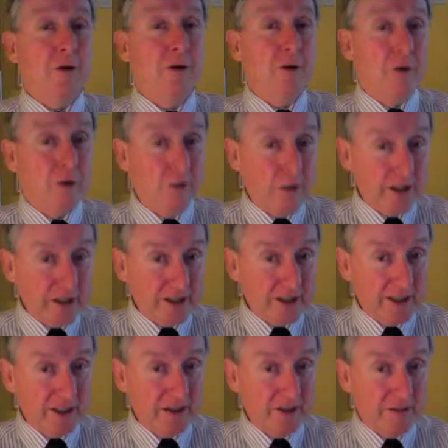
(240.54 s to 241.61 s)
always
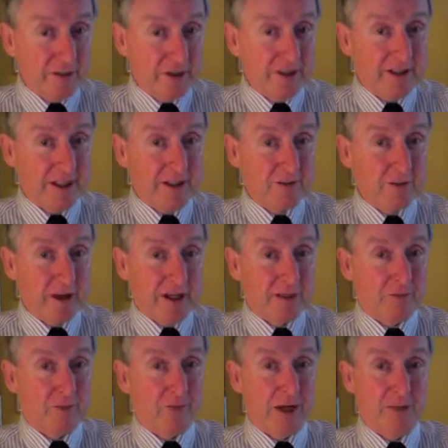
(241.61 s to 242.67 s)
seeking to modernise
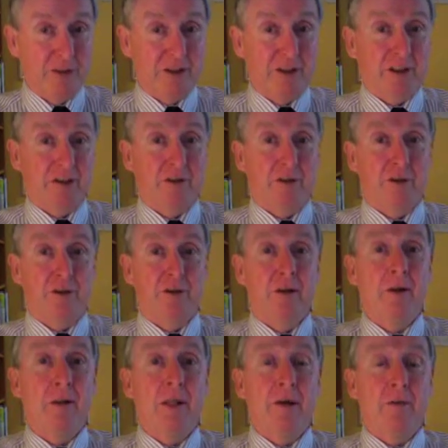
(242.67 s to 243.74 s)
my materials
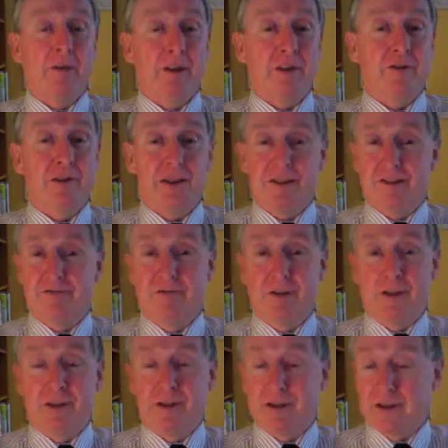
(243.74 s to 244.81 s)
with interesting
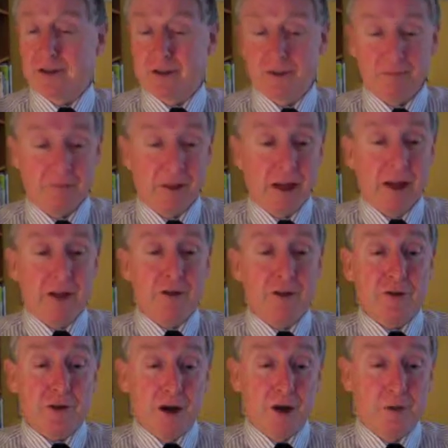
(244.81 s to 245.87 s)
voices.
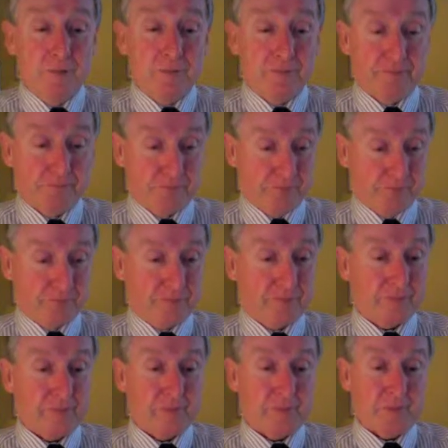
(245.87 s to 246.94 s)
So,
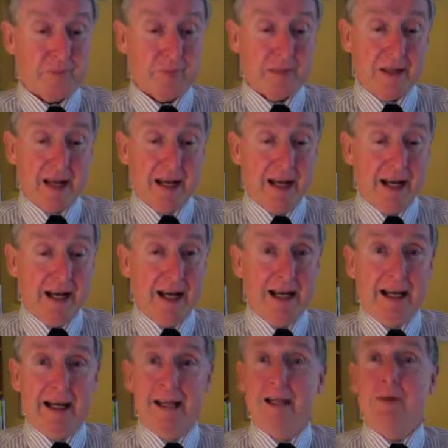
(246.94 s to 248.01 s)

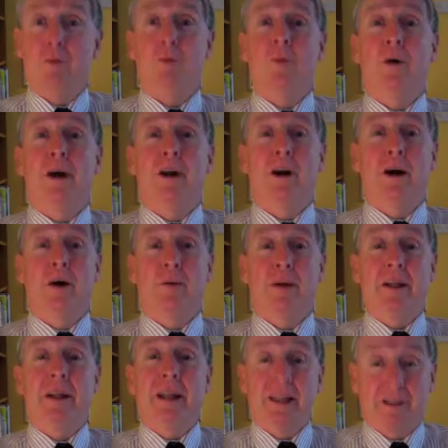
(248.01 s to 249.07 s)
where are
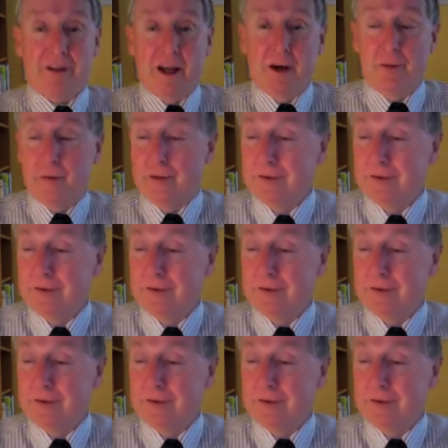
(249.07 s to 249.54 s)
we? Let's go.